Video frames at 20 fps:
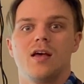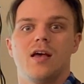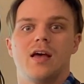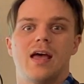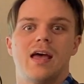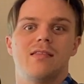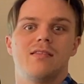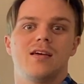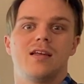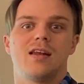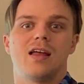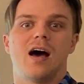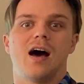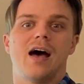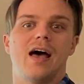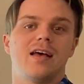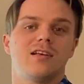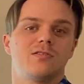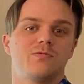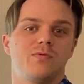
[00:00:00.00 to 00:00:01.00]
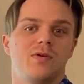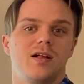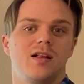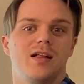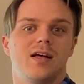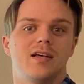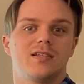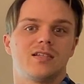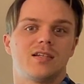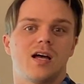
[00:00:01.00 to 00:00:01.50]
And then, as well
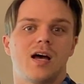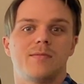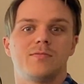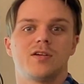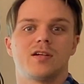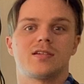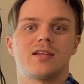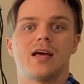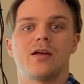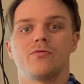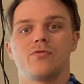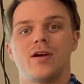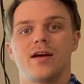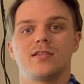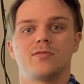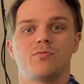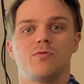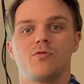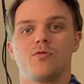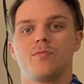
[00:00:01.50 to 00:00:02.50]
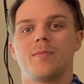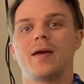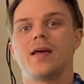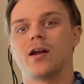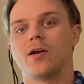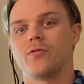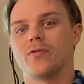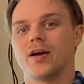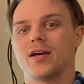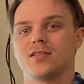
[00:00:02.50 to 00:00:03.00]
as an object at rest will remain
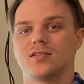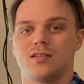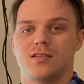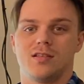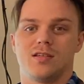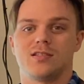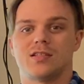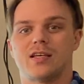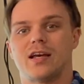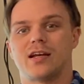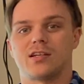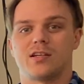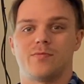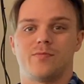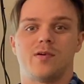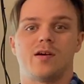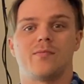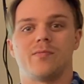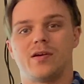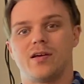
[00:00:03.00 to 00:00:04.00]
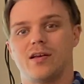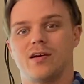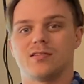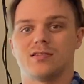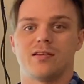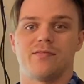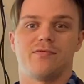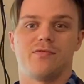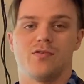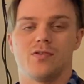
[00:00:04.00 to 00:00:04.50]
at rest unless acted upon by an
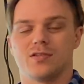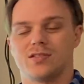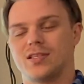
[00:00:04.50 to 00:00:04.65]
outside force.